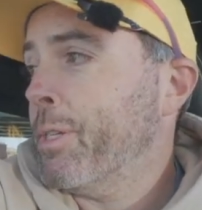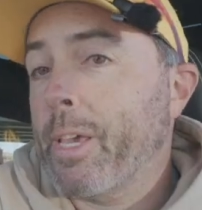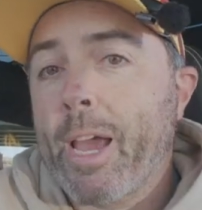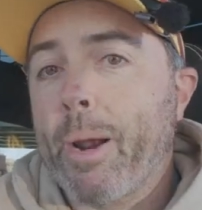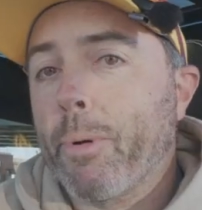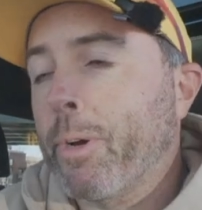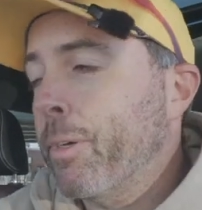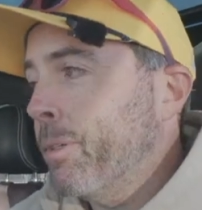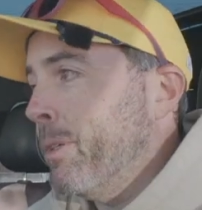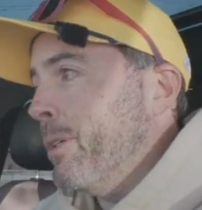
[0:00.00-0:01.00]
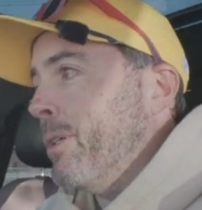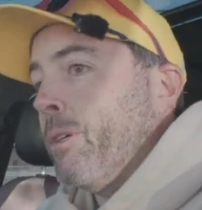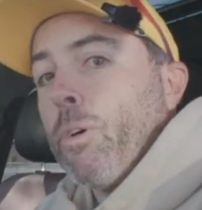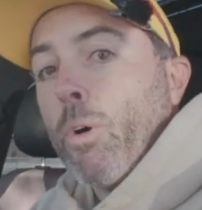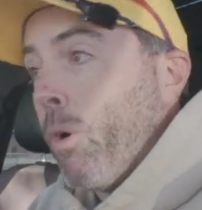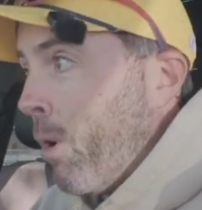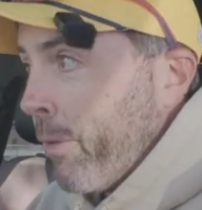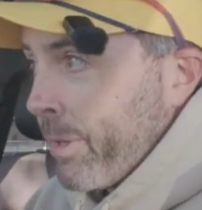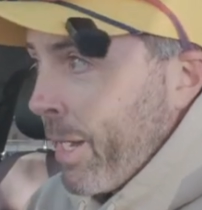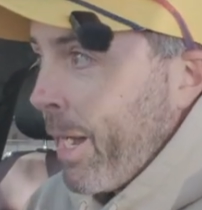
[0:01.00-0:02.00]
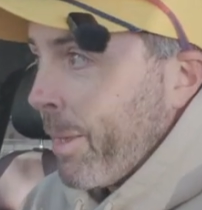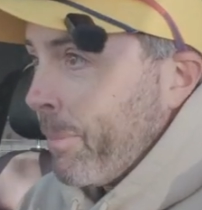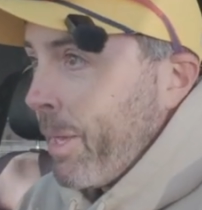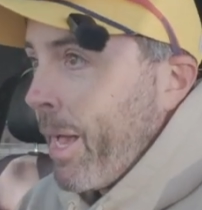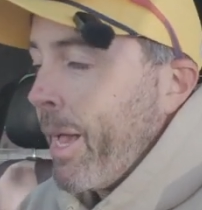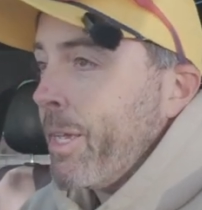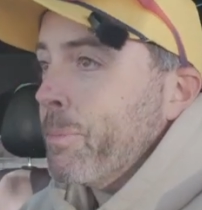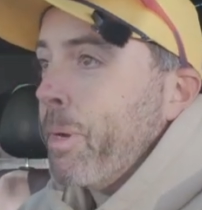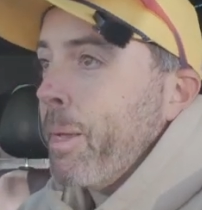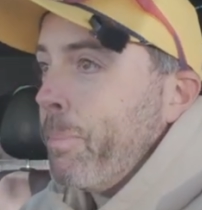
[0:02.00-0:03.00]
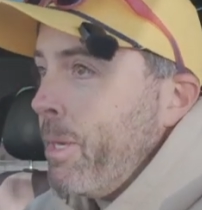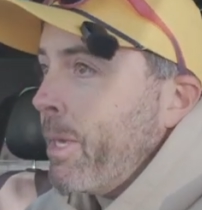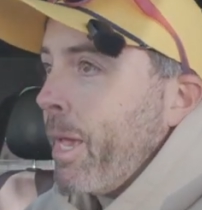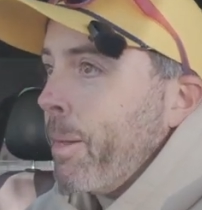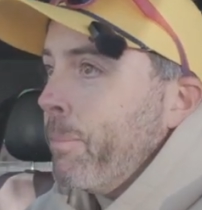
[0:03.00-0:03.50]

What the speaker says: camera all the time as my B cam